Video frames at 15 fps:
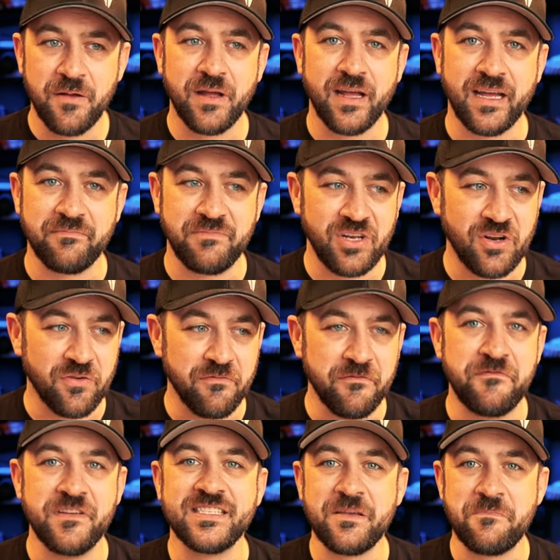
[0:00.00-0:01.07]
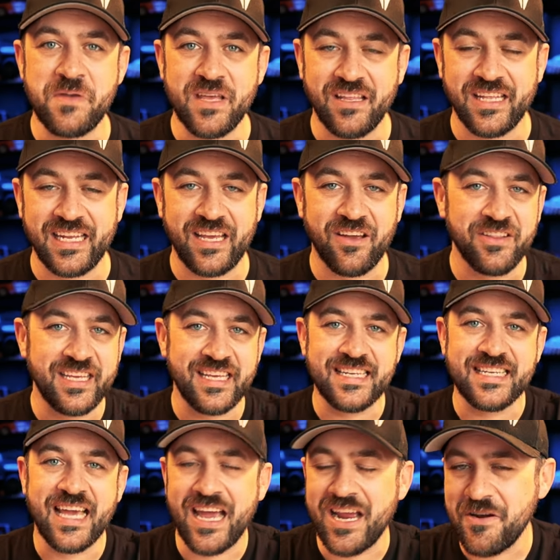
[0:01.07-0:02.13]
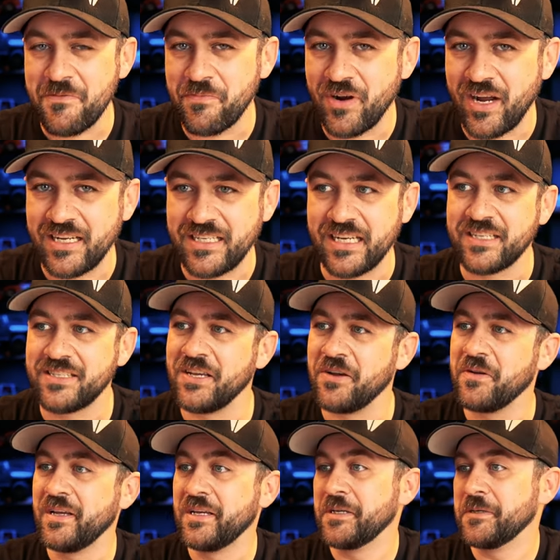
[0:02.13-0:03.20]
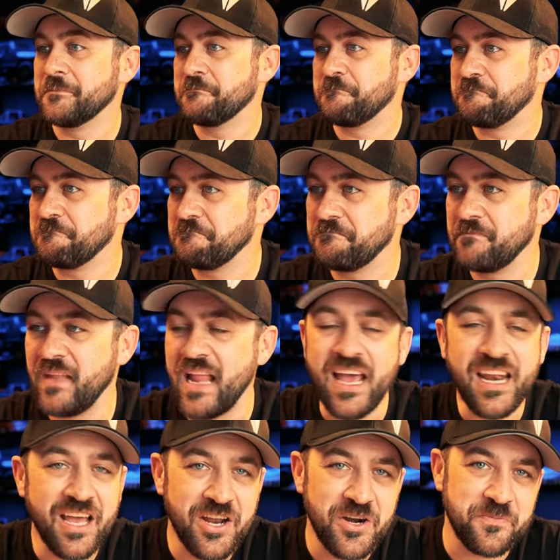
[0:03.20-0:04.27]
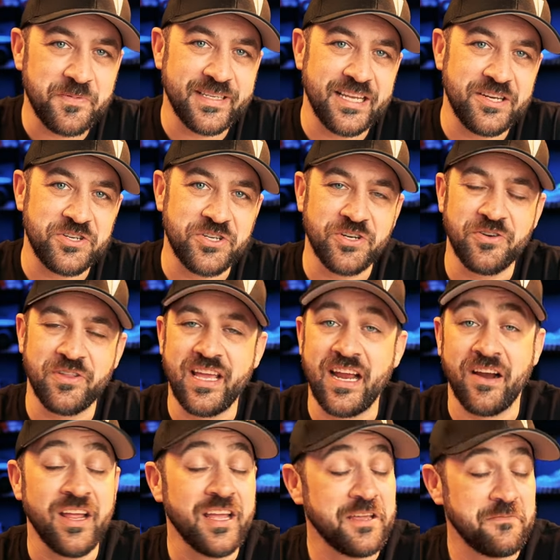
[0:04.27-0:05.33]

uh, you know, visibility on the entire project. So not 100% sure there.